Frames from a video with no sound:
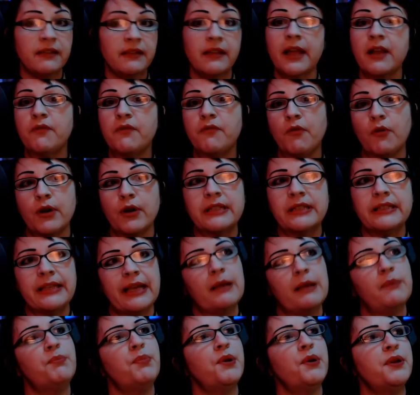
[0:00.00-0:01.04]
Like, for
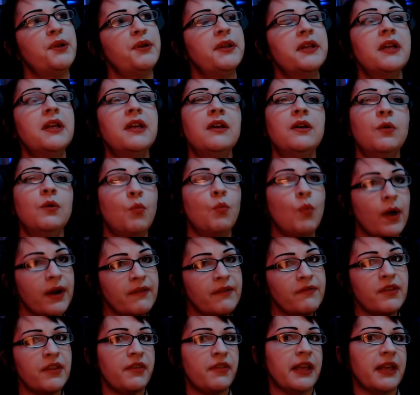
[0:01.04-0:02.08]
example, one
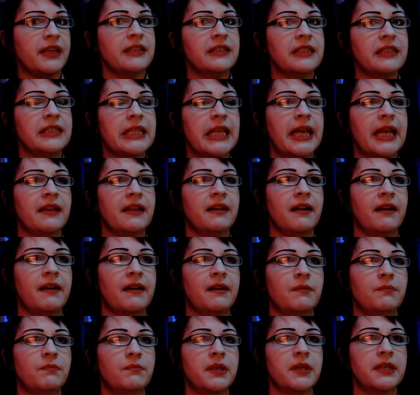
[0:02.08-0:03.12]
of the things that
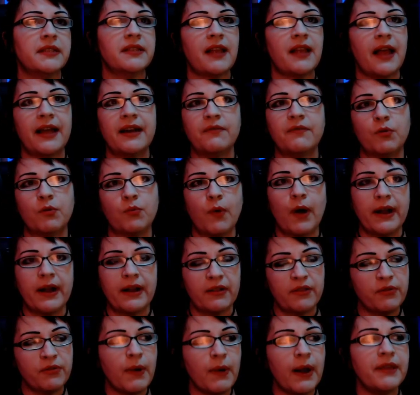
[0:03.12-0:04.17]
is kind of a
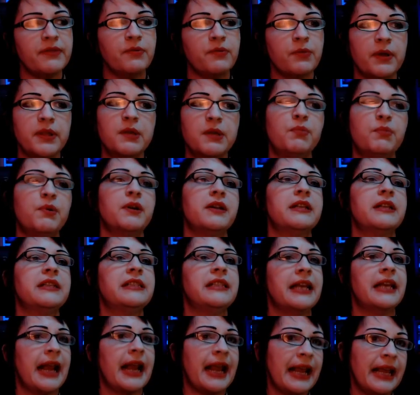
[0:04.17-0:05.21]
running thread throughout the book is
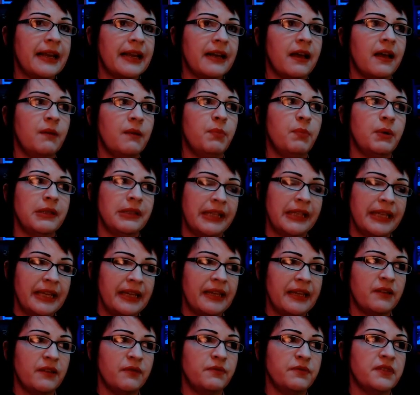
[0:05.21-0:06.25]
that Hannah
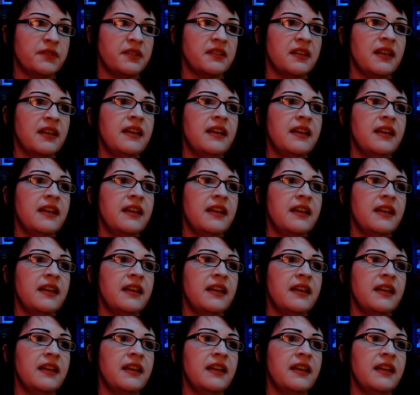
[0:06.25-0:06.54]
believes